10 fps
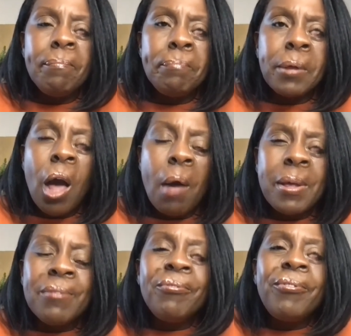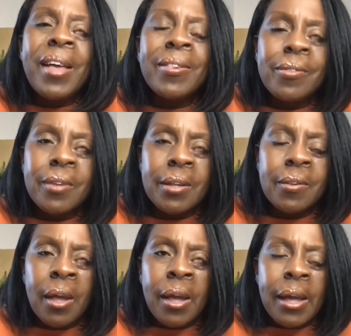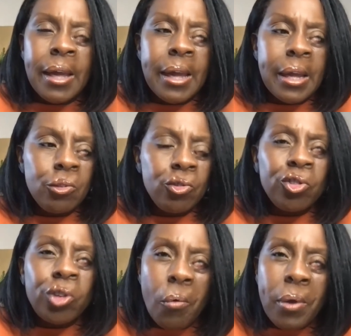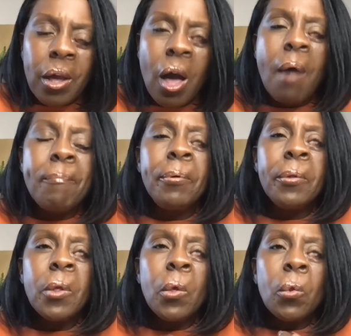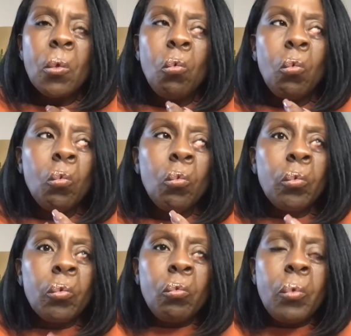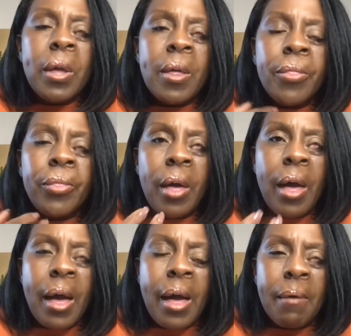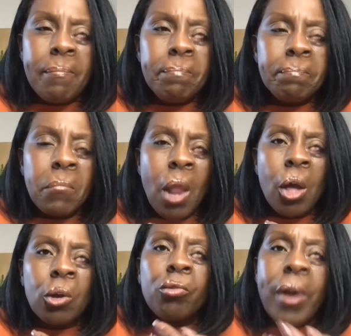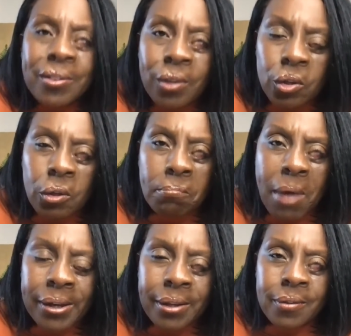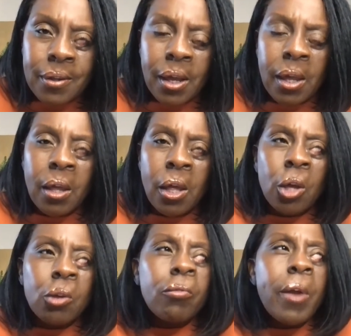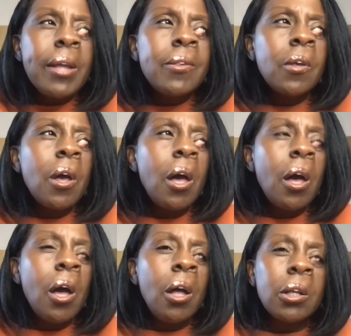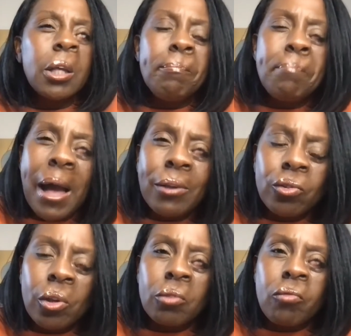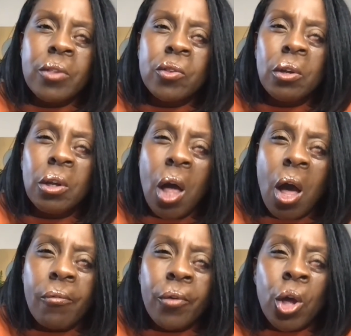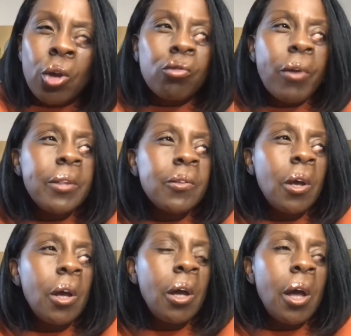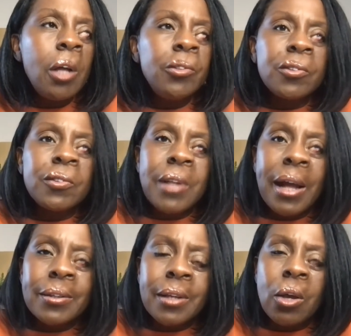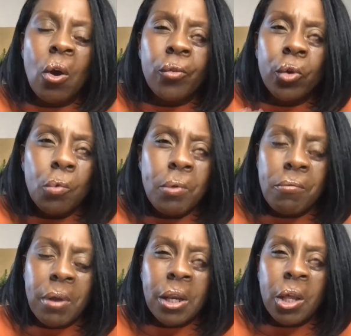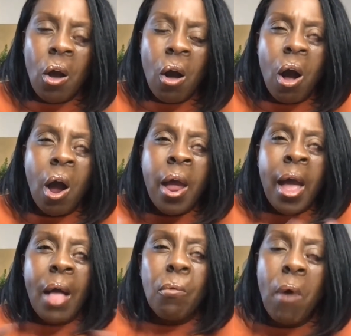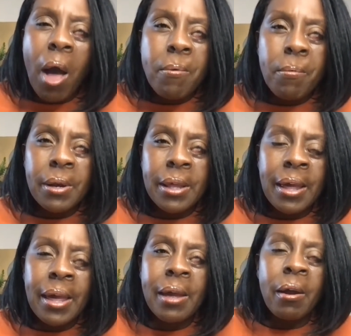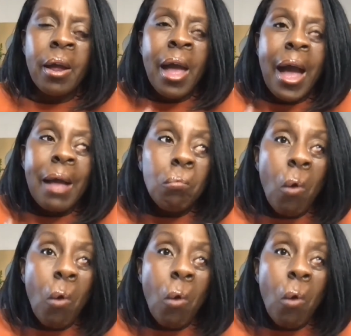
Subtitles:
become invested in showing up with greater humanity, greater compassion, greater love, greater understanding of who we really are and why we're really here and